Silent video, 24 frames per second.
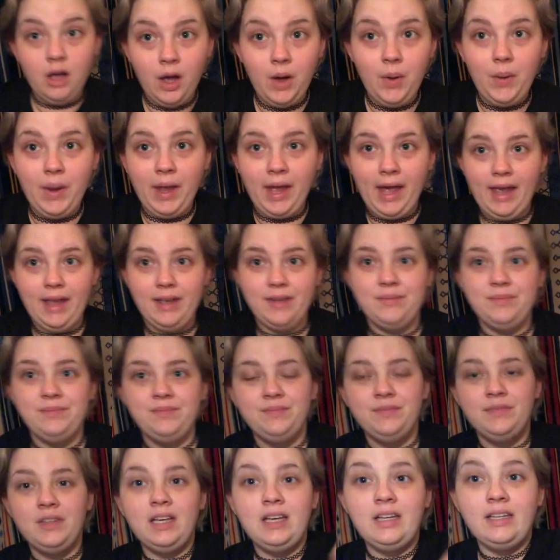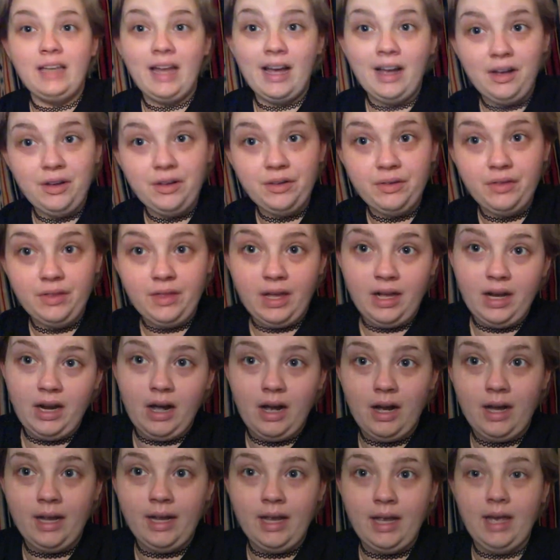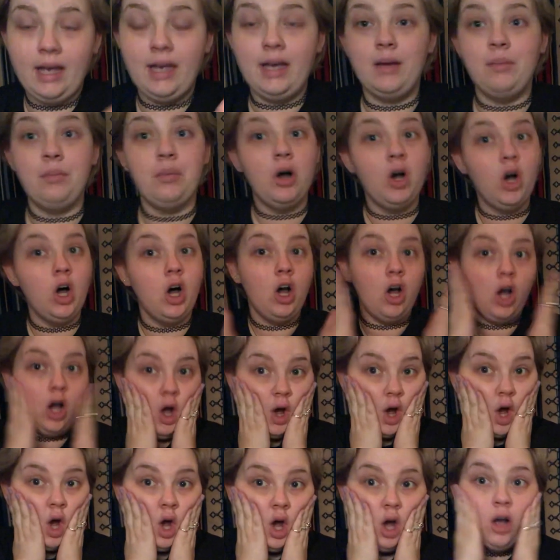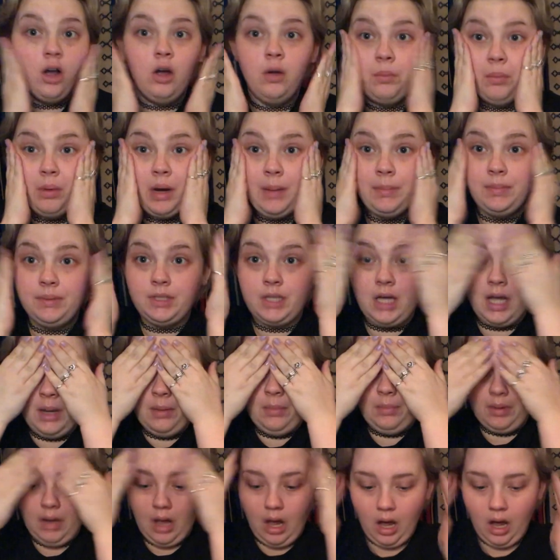Okay, now that I am all prepped up,